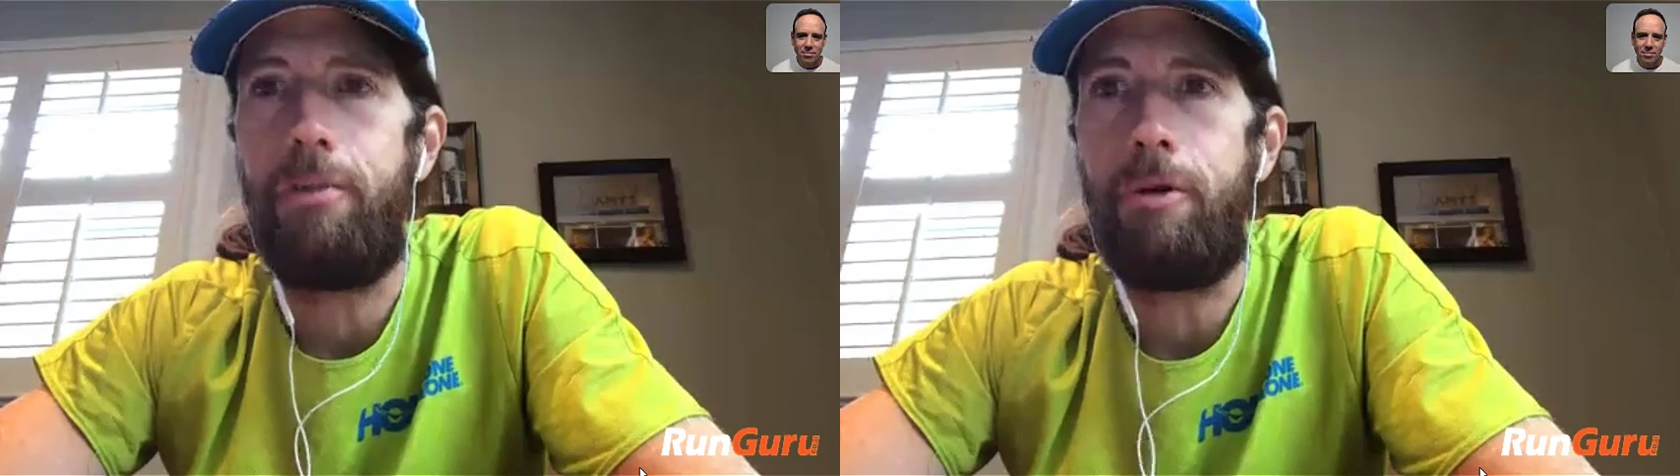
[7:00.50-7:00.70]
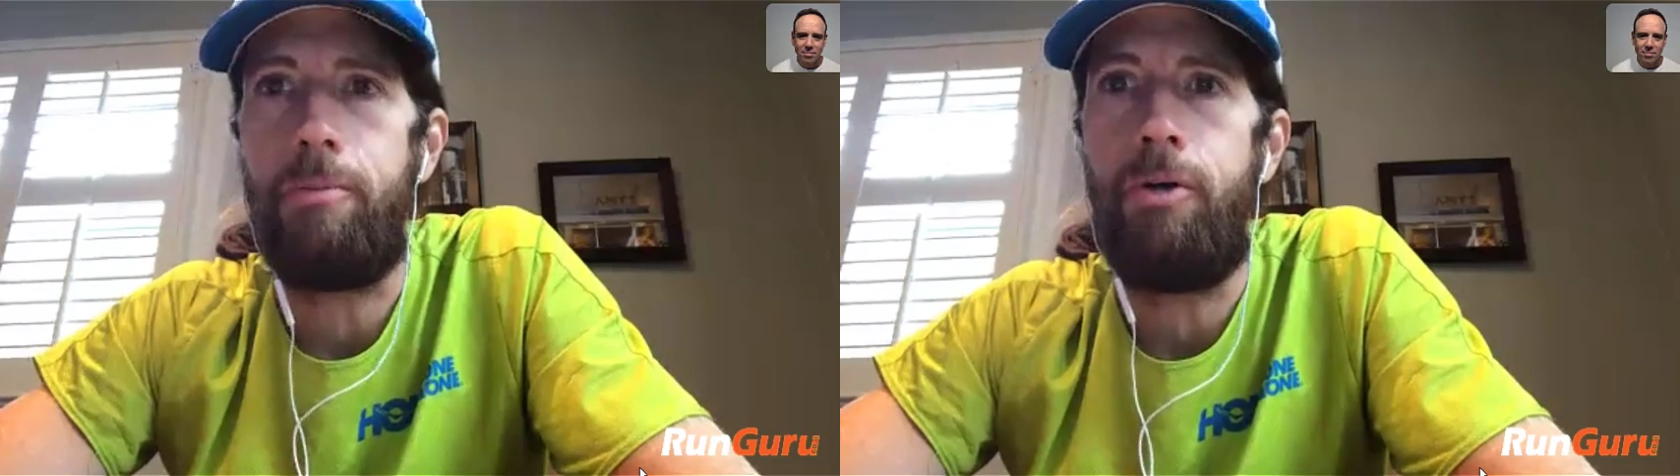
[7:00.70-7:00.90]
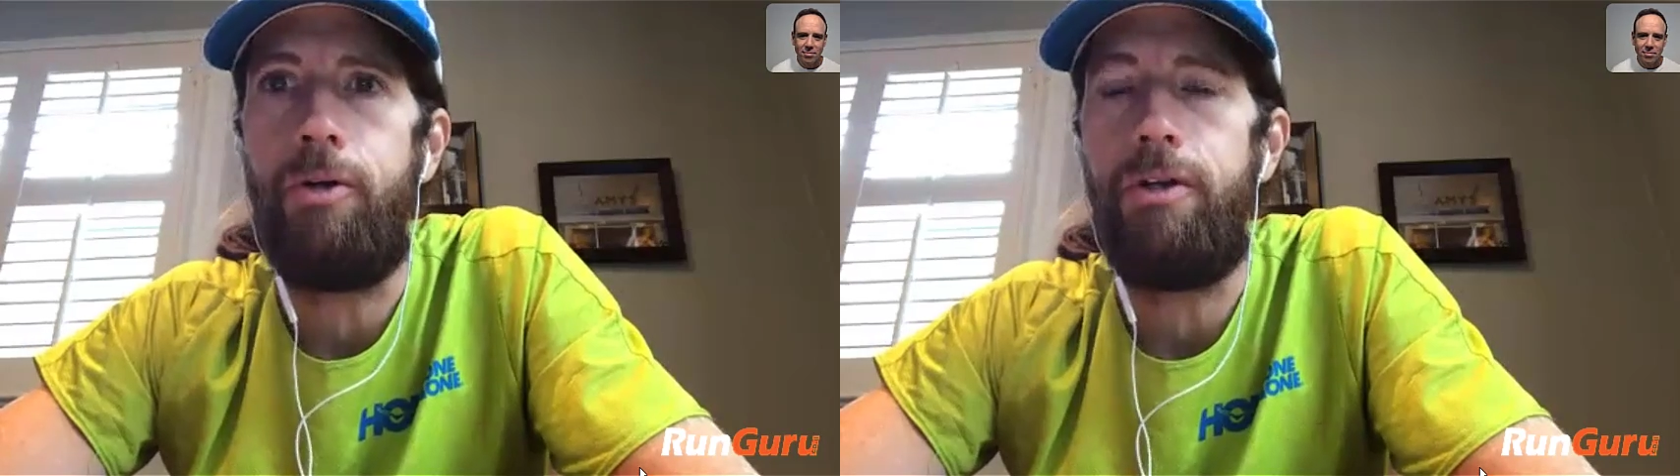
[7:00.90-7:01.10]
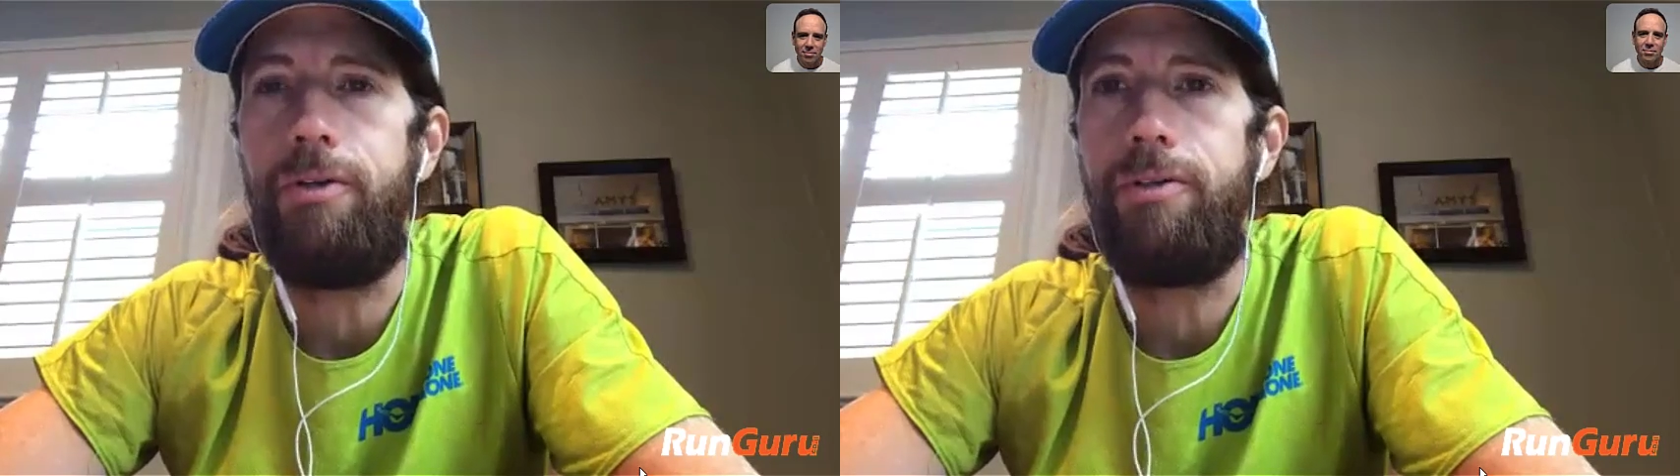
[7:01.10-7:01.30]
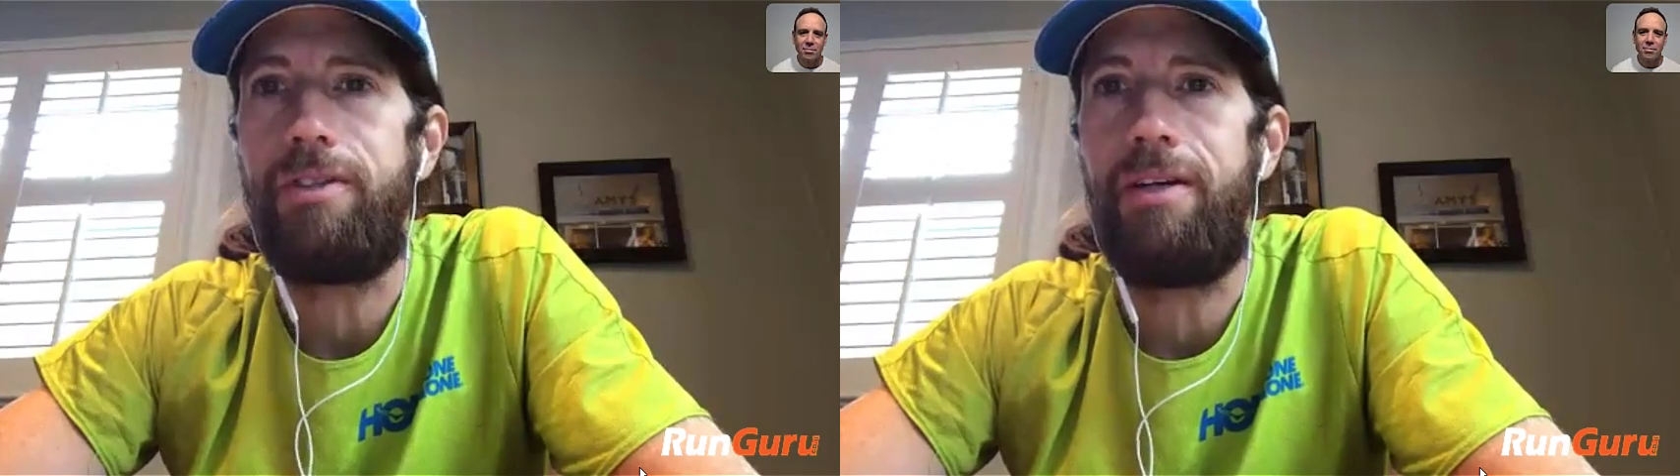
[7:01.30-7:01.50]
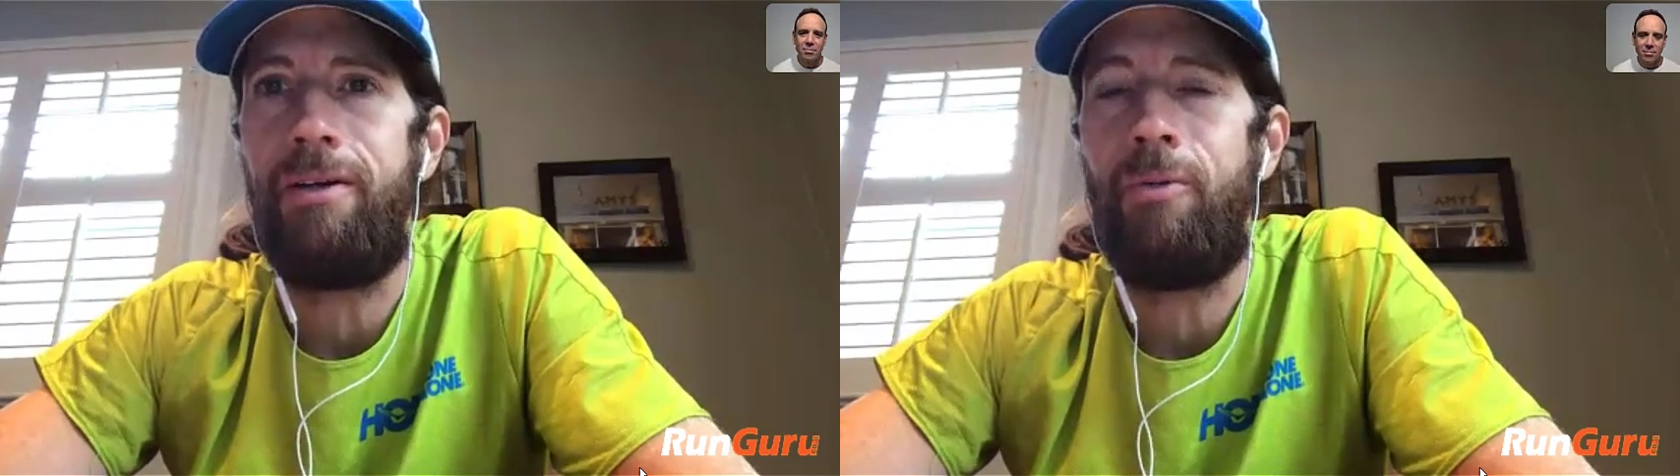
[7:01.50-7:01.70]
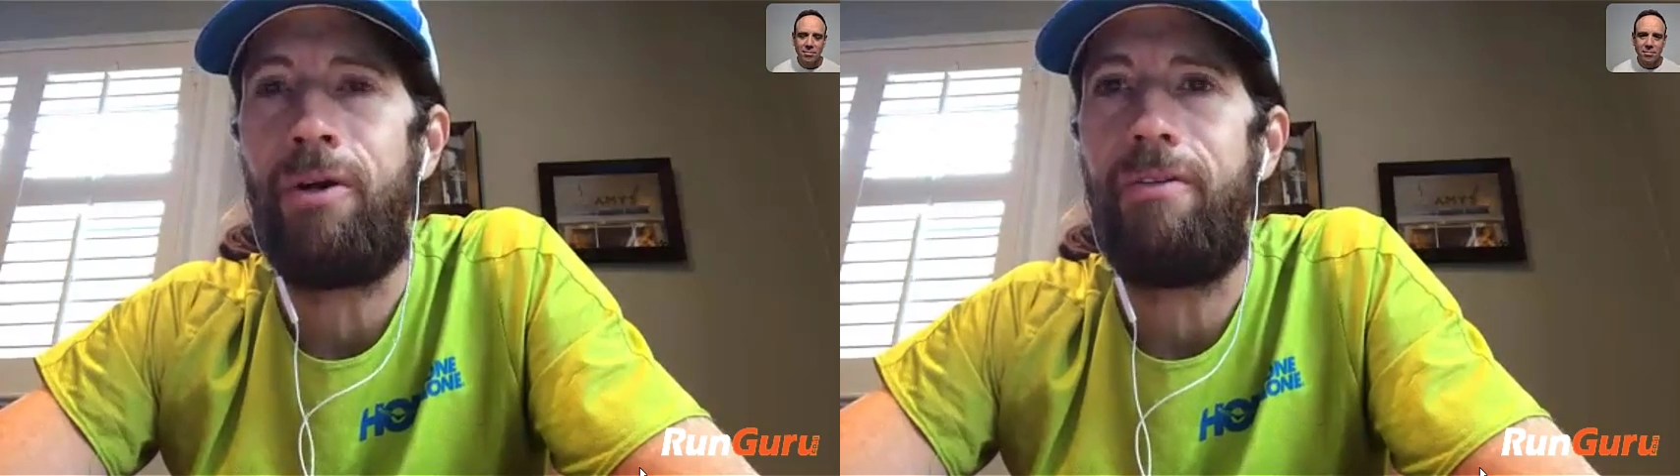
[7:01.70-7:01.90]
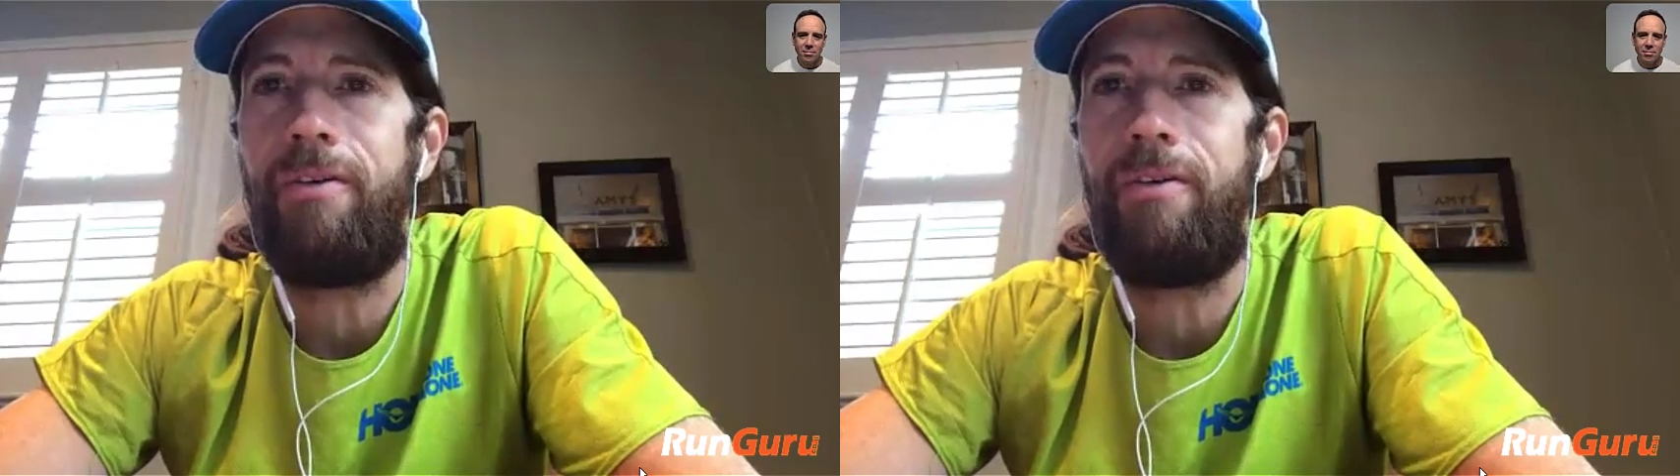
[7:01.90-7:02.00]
Marmoud, who's one of